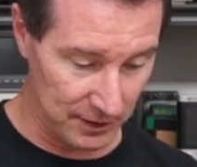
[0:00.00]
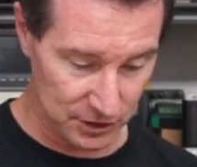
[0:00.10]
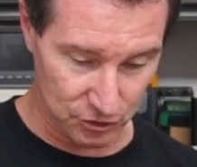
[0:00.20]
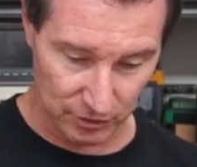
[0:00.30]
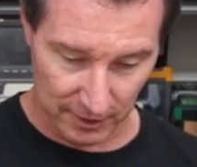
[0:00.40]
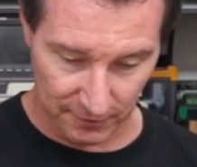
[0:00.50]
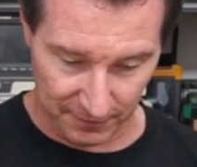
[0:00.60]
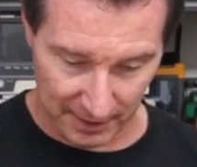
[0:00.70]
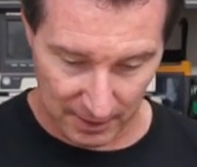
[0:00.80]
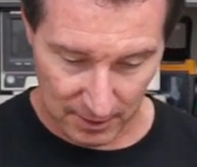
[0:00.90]
a history of
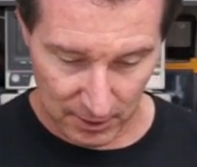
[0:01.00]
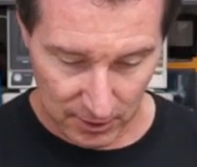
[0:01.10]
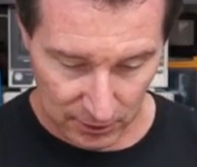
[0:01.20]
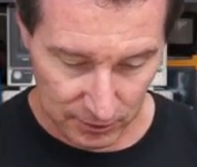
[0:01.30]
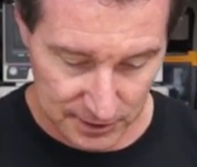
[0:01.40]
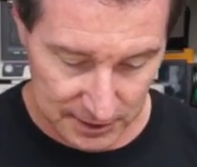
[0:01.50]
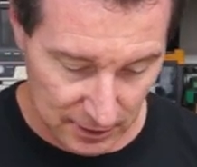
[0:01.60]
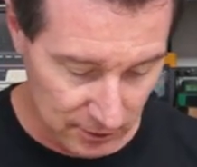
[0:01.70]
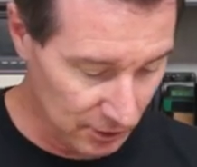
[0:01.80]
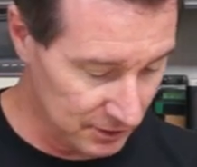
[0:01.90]
uh,
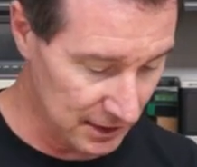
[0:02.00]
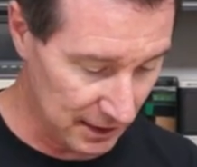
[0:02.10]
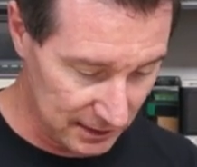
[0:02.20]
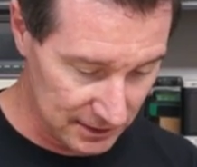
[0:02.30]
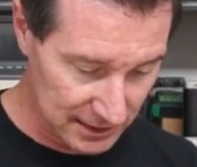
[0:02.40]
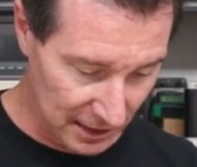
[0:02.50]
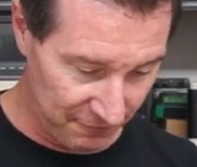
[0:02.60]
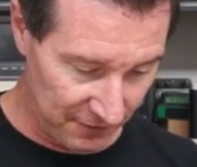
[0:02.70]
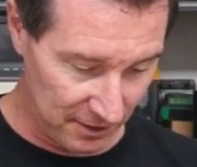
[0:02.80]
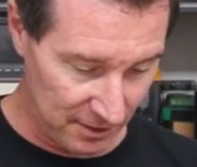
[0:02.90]
sent, not sending
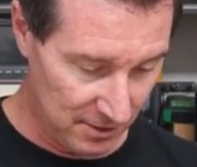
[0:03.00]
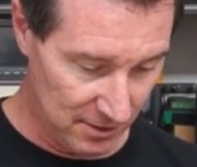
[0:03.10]
stuff in